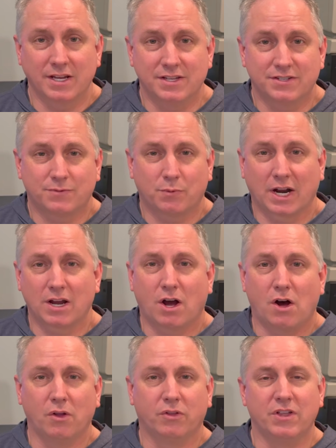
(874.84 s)
is what I
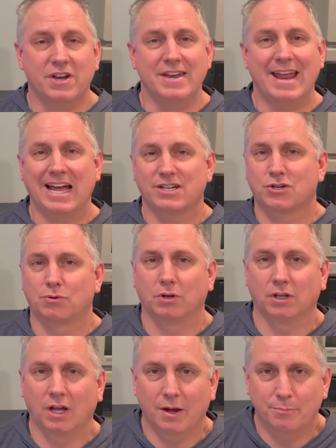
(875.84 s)
call the
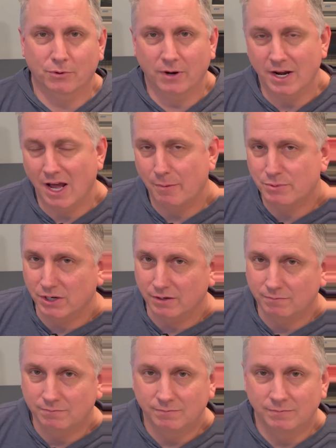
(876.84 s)
natural upgrade option.
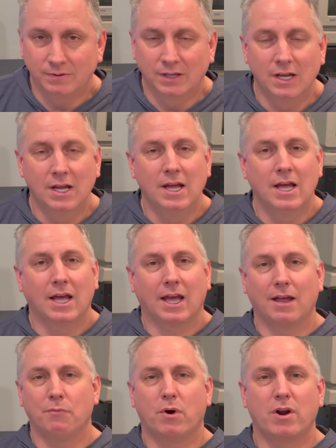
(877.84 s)

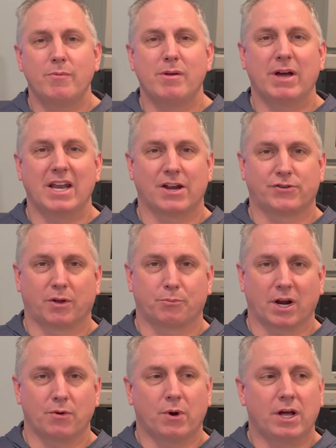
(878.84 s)
And what do I mean by natural
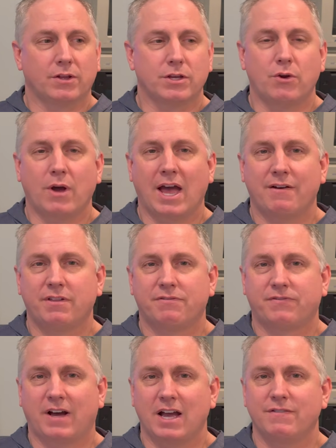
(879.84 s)
upgrade? Well, you have the
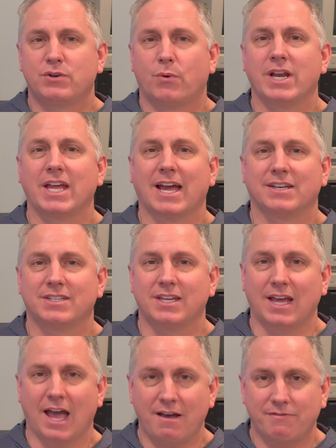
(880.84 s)
520
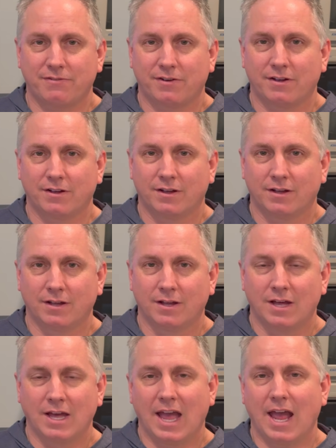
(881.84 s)
STF
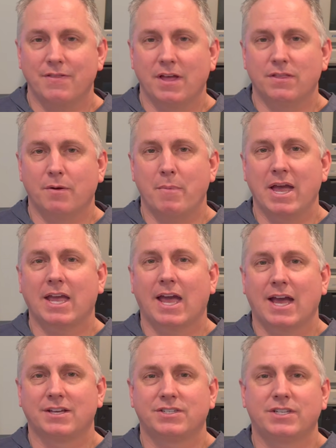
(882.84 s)
and then the Mega
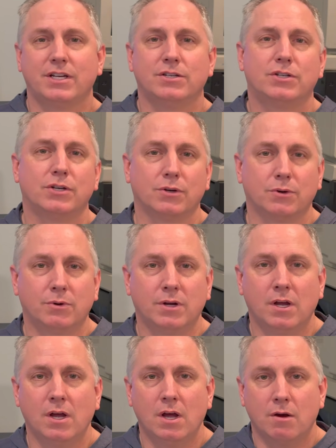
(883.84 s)
ST2.
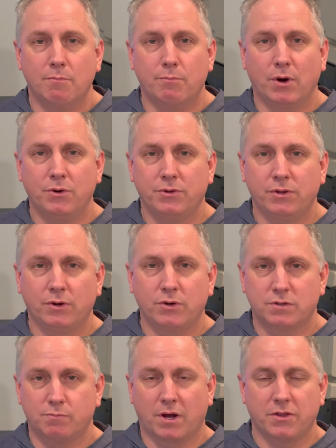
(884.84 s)
Both of
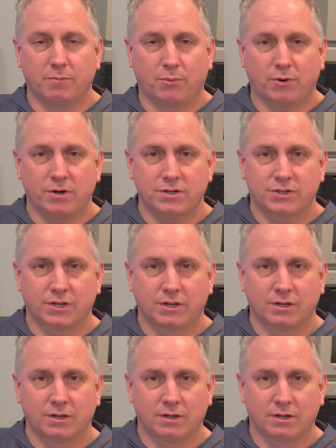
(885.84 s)
those motherboards,
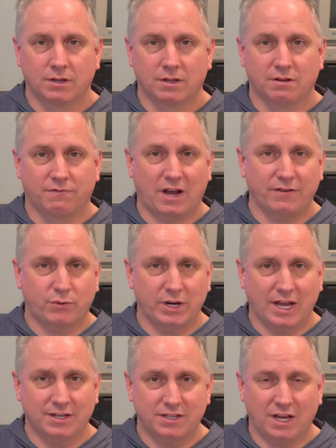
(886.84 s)
the
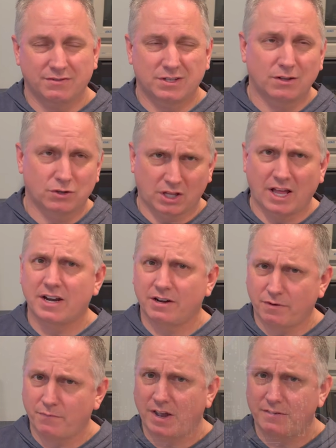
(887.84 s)
520 STFs, and there's a lot of
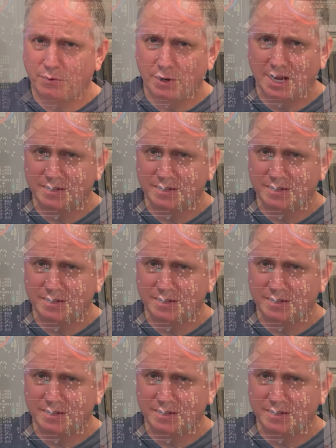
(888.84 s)
different 520